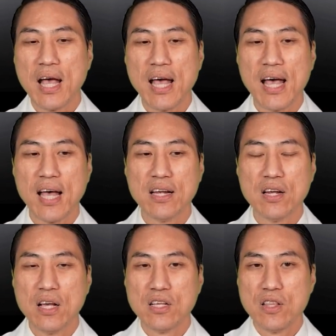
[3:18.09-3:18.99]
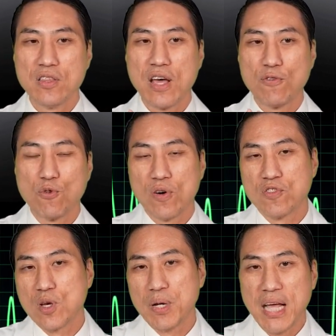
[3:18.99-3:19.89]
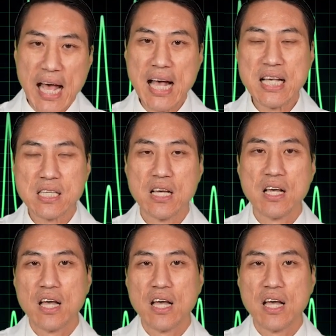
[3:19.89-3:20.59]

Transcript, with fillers: And therefore, if somebody has